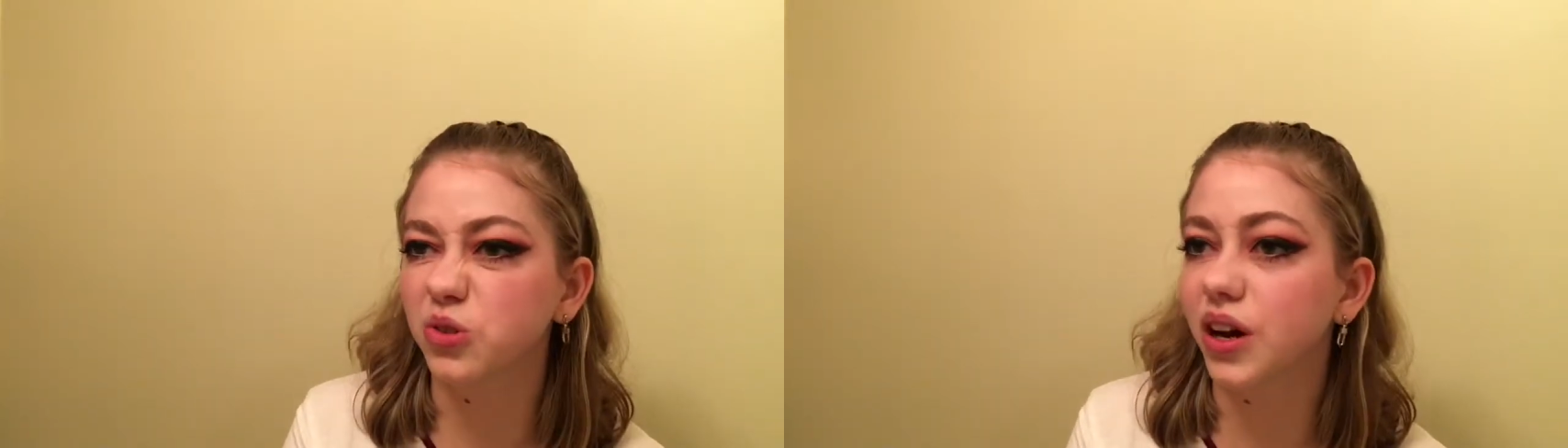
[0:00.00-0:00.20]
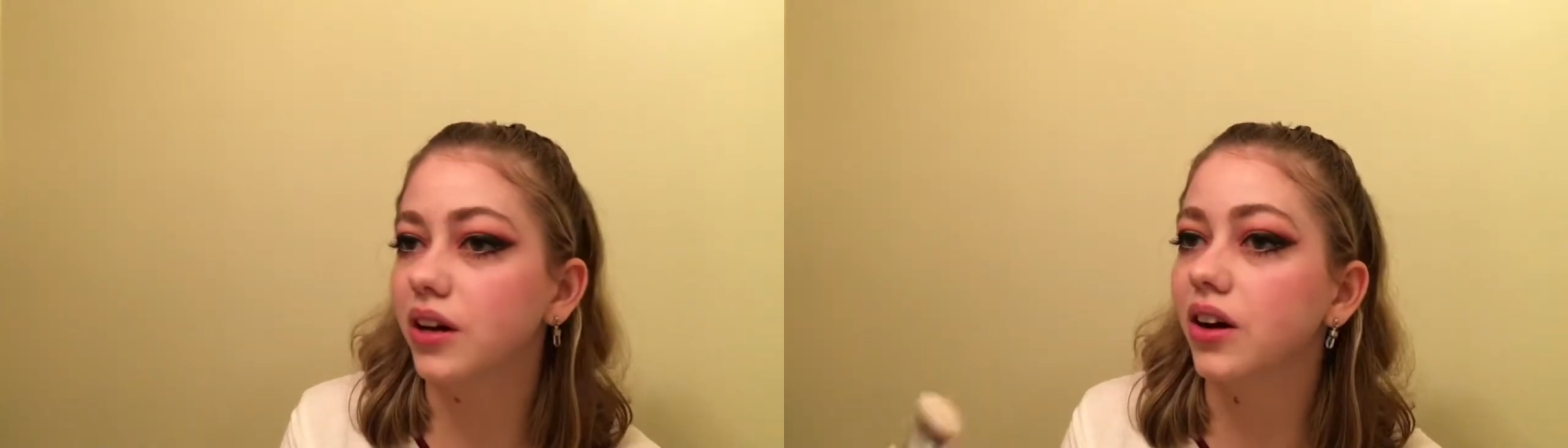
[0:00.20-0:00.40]

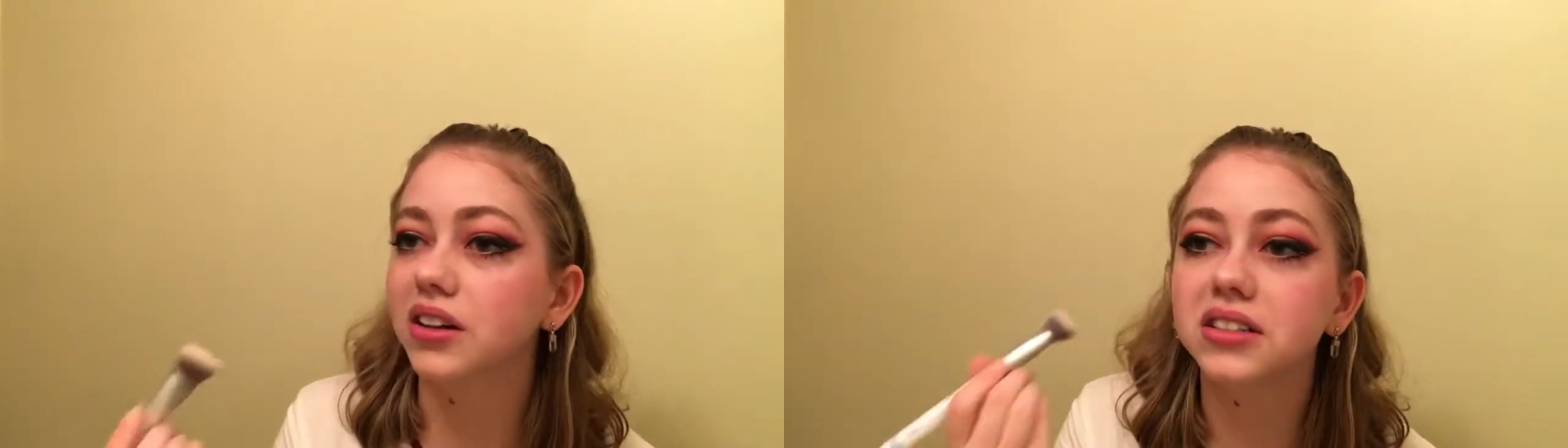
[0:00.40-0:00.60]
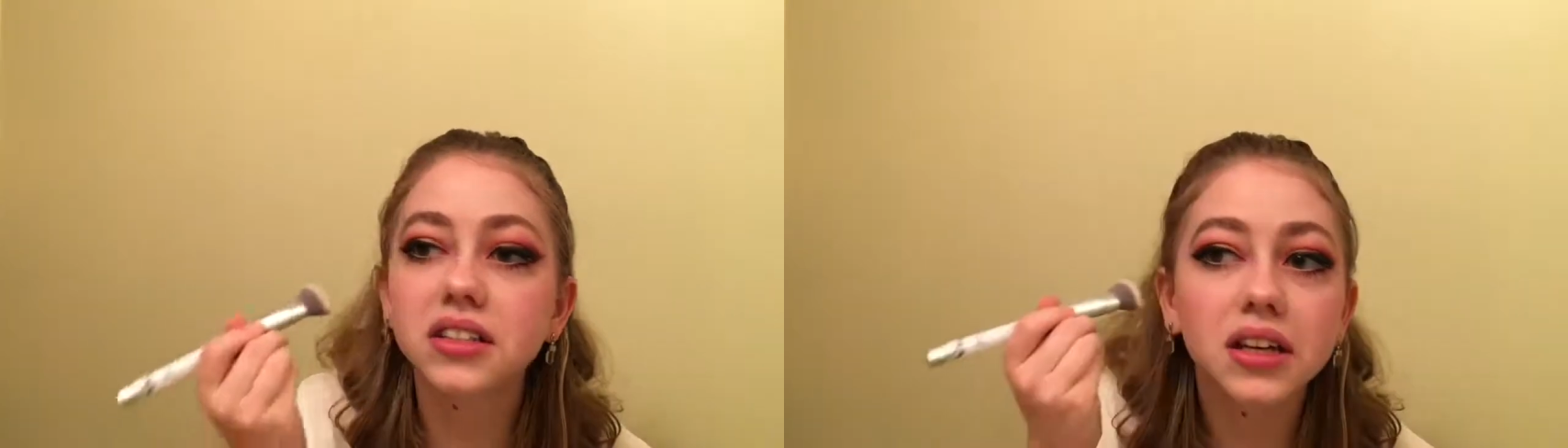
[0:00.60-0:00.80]

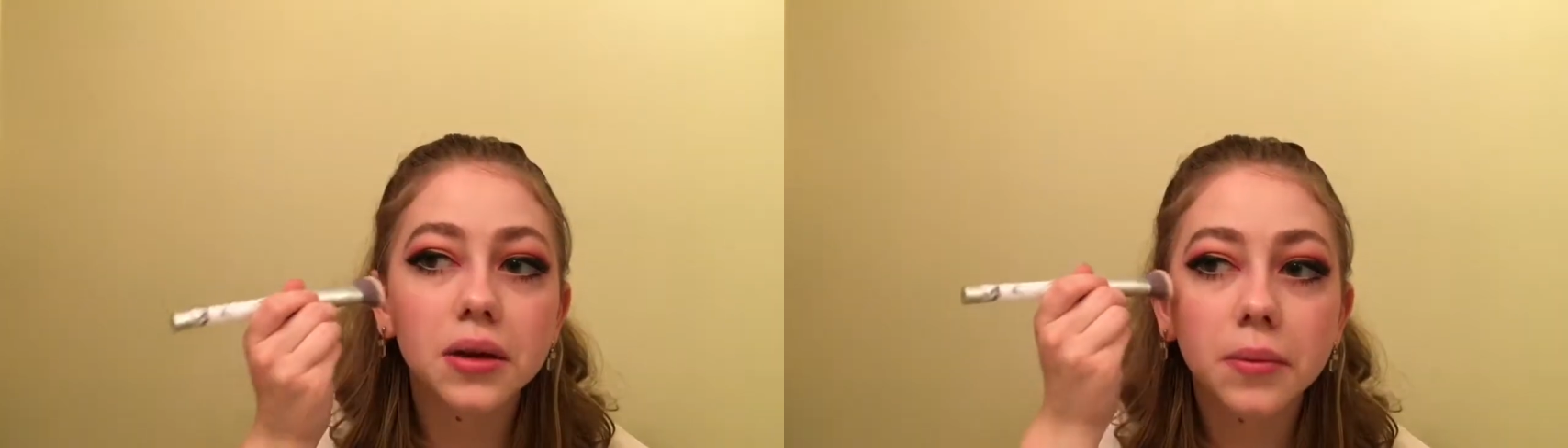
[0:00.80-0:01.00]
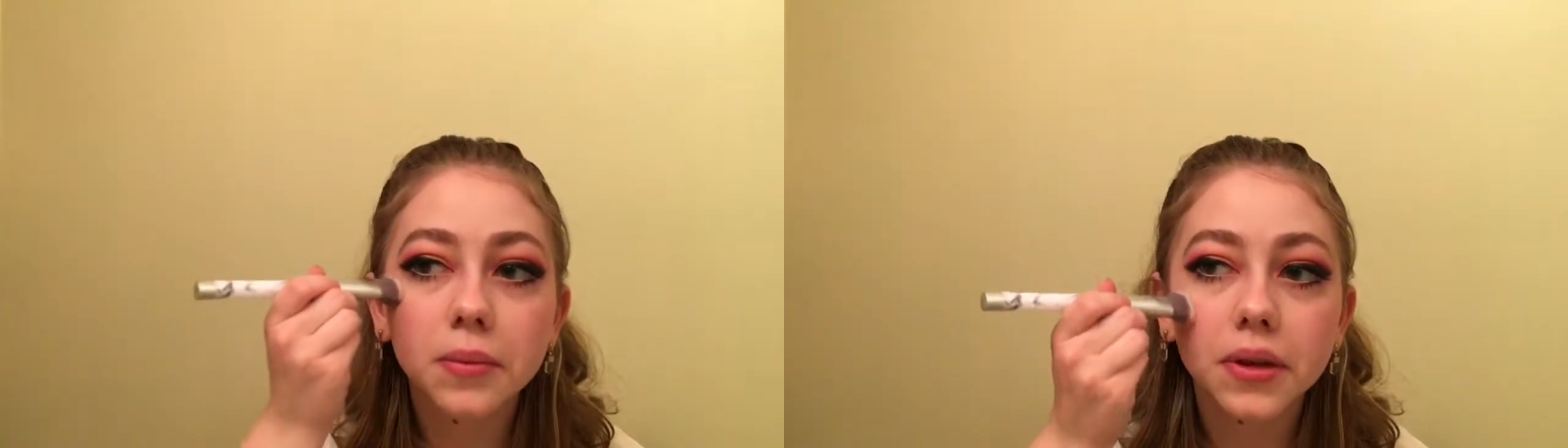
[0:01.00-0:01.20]
honestly.
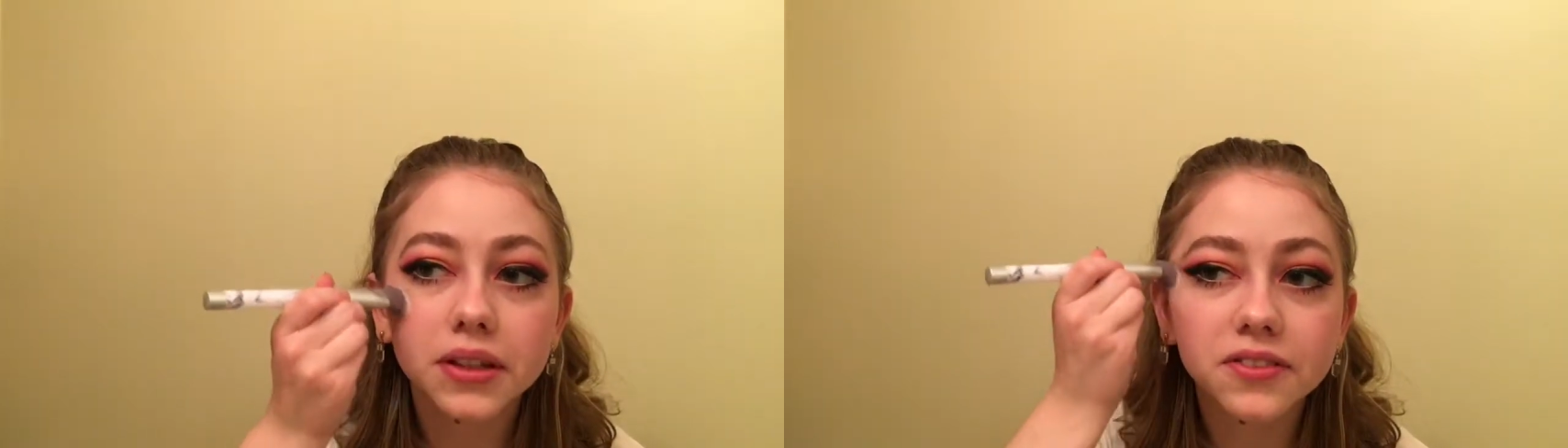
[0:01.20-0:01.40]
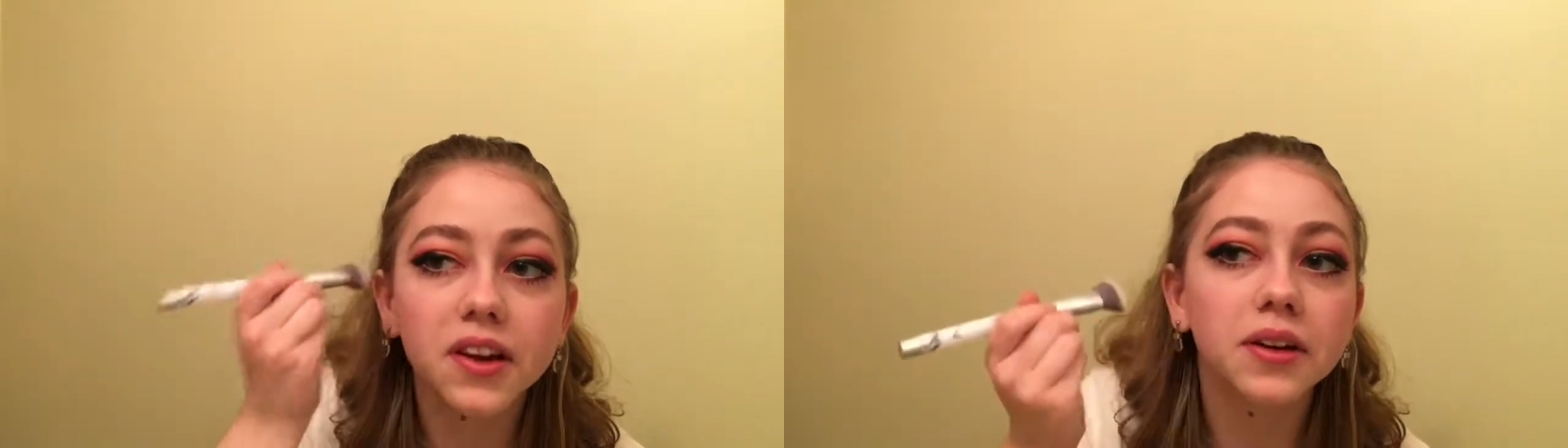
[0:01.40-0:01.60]
That's
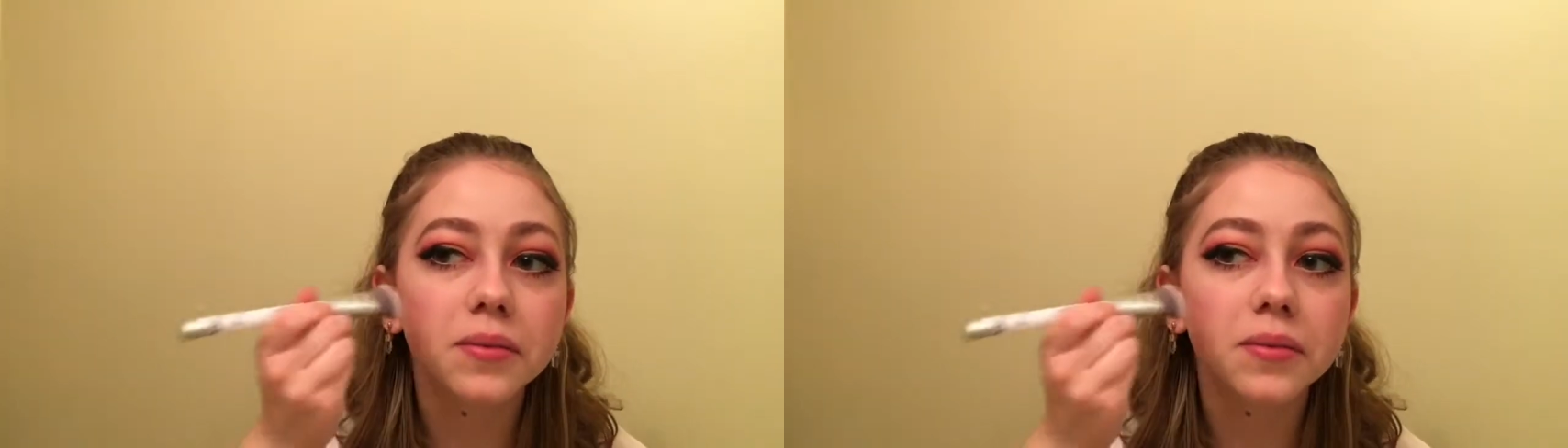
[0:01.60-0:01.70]
fine.